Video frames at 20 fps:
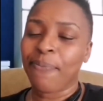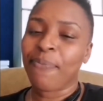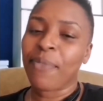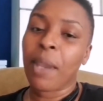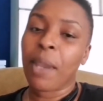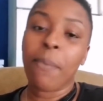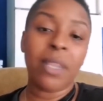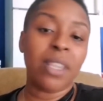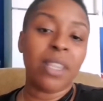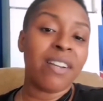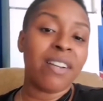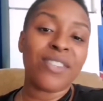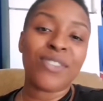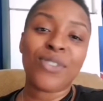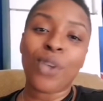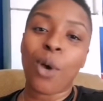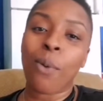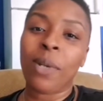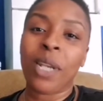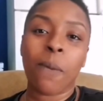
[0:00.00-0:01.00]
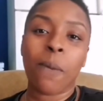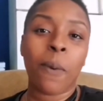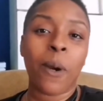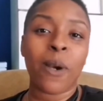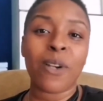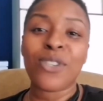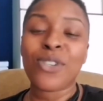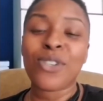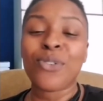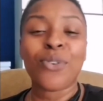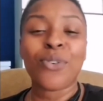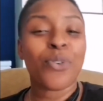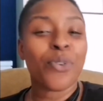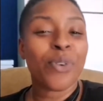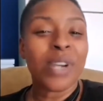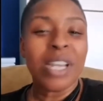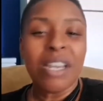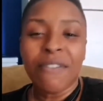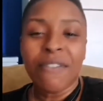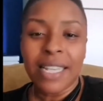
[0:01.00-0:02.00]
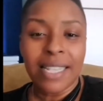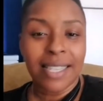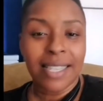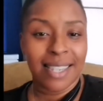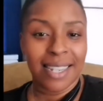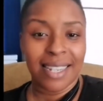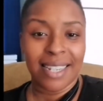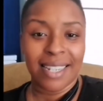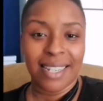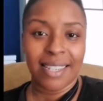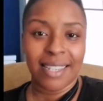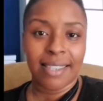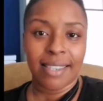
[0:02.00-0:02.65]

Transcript: But there are so many personal grievances